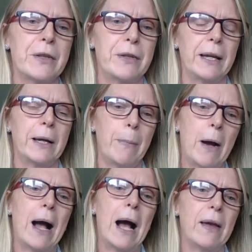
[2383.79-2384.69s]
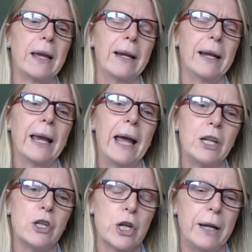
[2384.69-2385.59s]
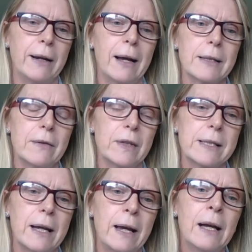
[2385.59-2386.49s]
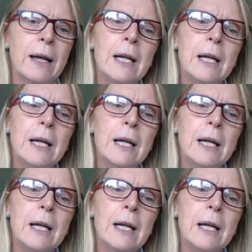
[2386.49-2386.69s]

think about how they can engage in activity.